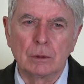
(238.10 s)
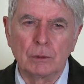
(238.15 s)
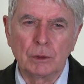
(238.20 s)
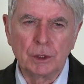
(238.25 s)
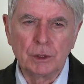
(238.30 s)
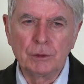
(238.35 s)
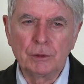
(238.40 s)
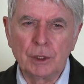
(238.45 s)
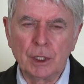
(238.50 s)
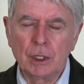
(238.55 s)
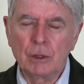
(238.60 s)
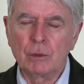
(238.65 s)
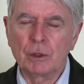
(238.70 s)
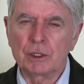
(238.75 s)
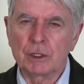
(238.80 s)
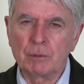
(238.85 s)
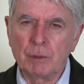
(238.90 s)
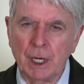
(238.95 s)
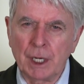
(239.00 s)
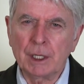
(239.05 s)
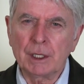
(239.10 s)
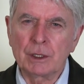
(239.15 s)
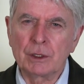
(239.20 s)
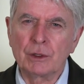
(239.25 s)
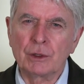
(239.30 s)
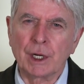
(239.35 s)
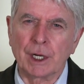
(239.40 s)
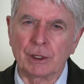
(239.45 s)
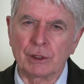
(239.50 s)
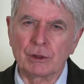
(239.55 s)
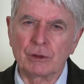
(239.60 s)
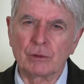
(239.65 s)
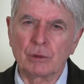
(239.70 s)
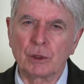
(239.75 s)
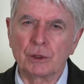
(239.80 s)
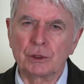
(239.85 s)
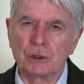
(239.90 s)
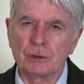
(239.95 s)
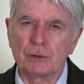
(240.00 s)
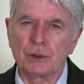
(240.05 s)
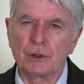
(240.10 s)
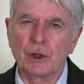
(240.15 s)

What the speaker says: Will you know what American directors want you